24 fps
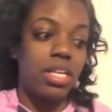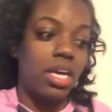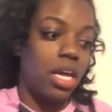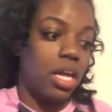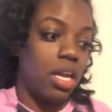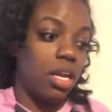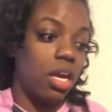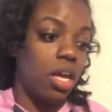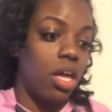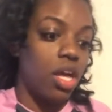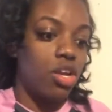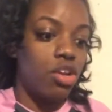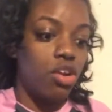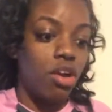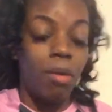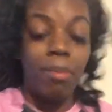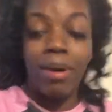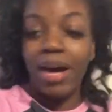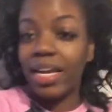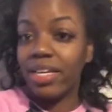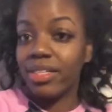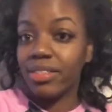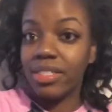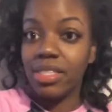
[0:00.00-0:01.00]
and
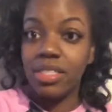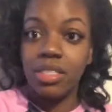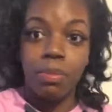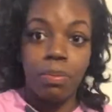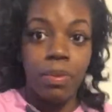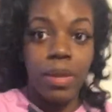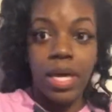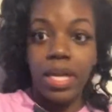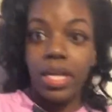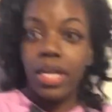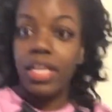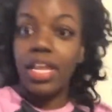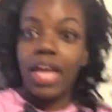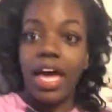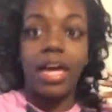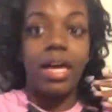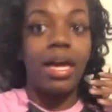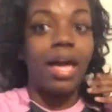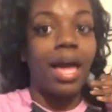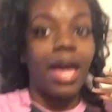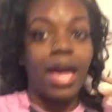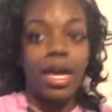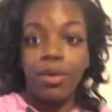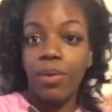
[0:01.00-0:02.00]
nobody's explaining, like,
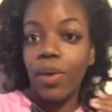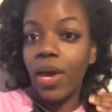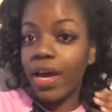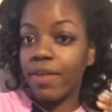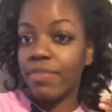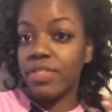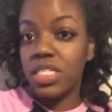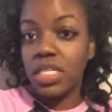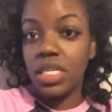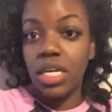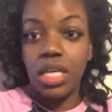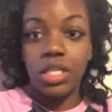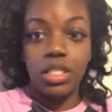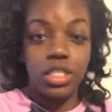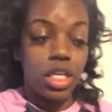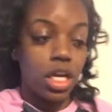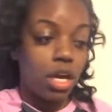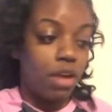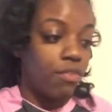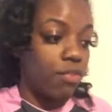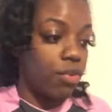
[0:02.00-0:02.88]
hey, you have CHF,